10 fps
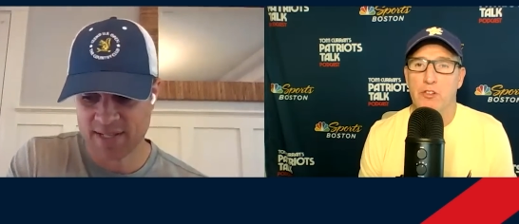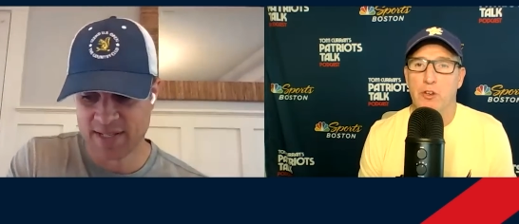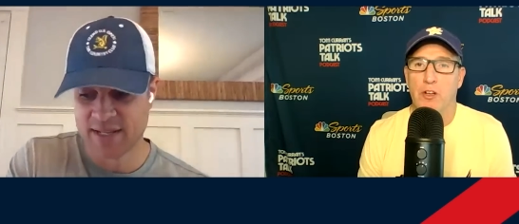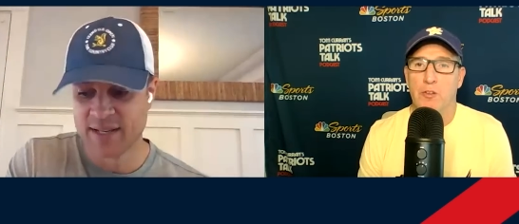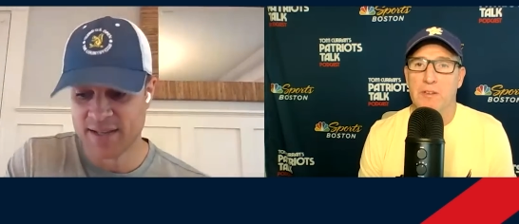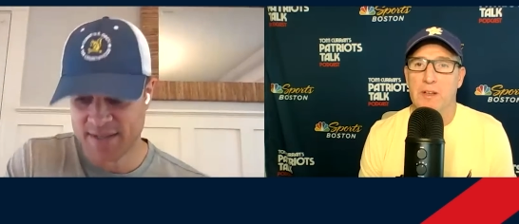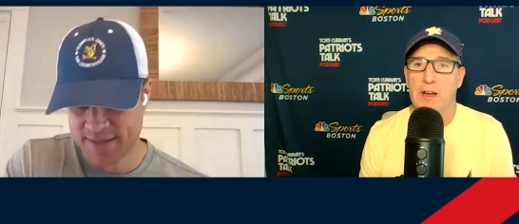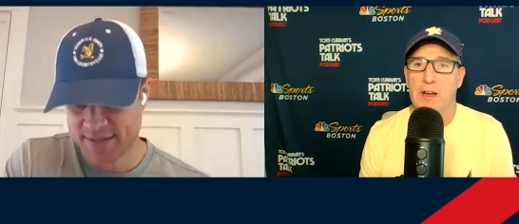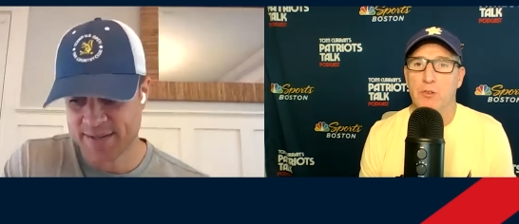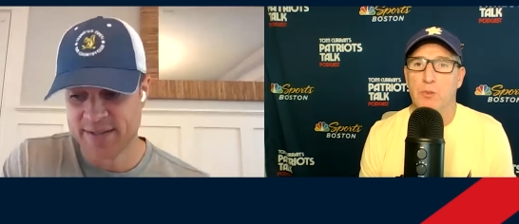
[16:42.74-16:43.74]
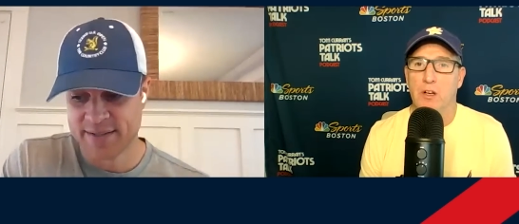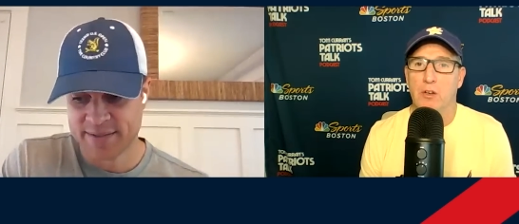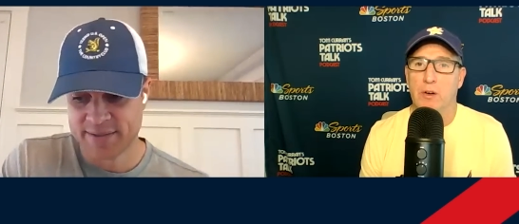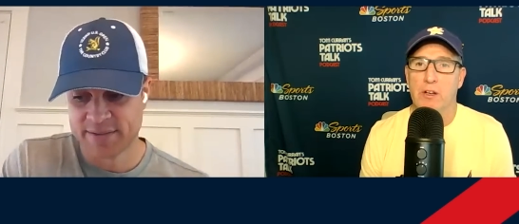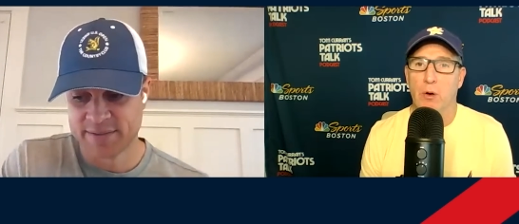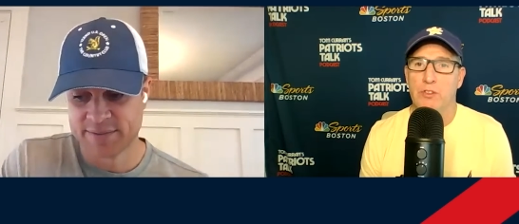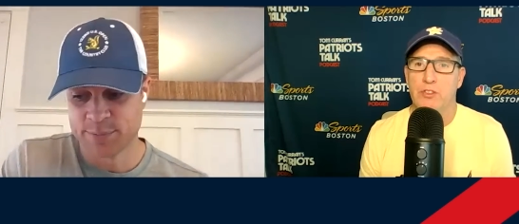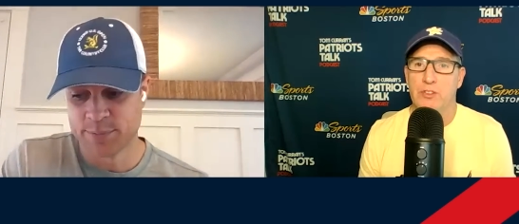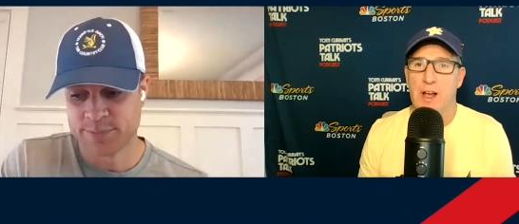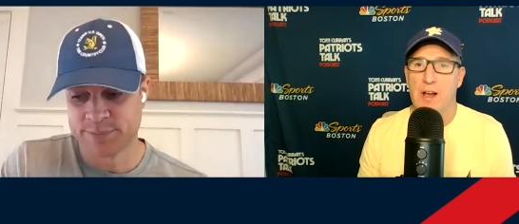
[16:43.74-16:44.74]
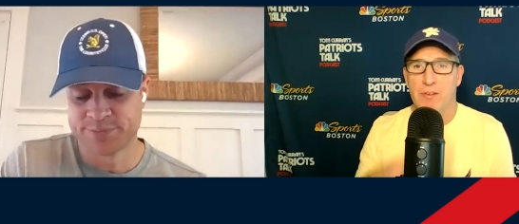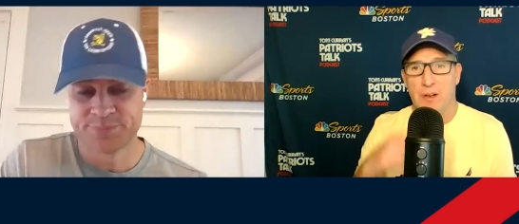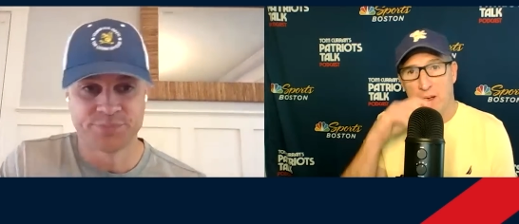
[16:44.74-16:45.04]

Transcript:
Speaker 1: Josh McDaniels. We got a great coaching staff.